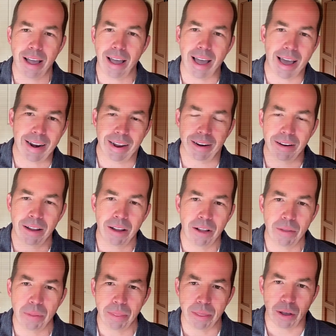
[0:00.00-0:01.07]
edit
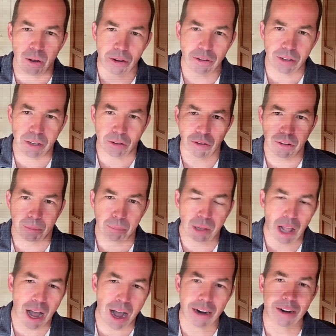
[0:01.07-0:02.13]
the, the, the
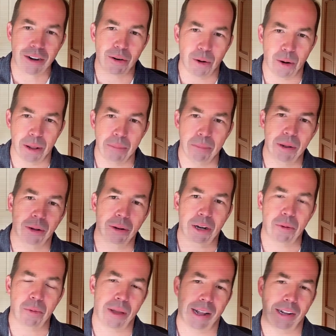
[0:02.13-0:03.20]
block or the
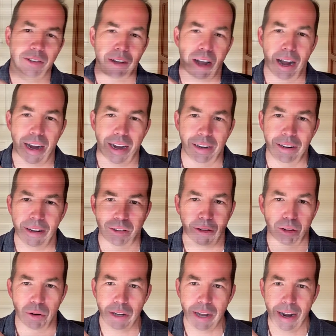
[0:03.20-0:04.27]
building where that sign is
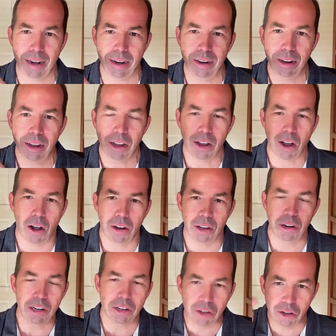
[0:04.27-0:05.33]
located,
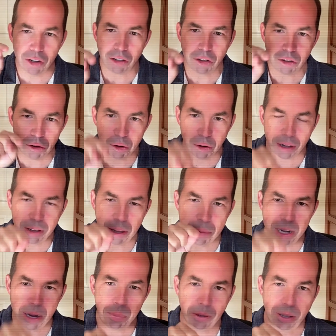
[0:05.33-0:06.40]
you can just directly
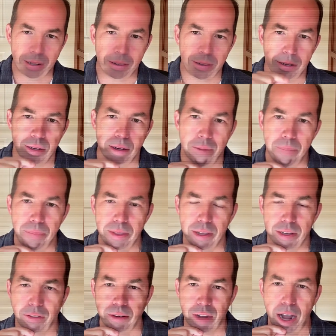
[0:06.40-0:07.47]
manipulate the,
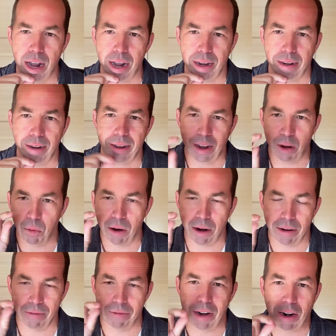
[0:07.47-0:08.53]
the sign in,
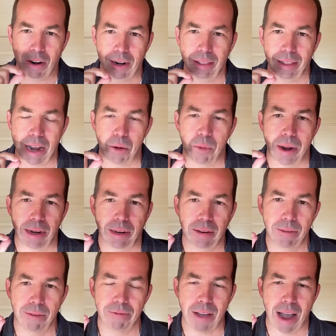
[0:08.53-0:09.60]
in a very lightweight,
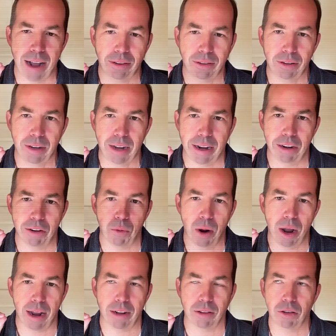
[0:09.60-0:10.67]
fast kind of
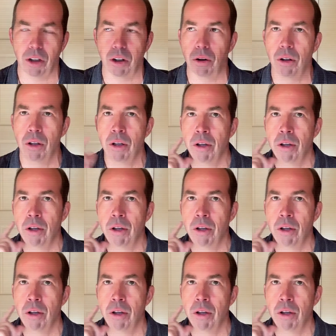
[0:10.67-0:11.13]
way. And so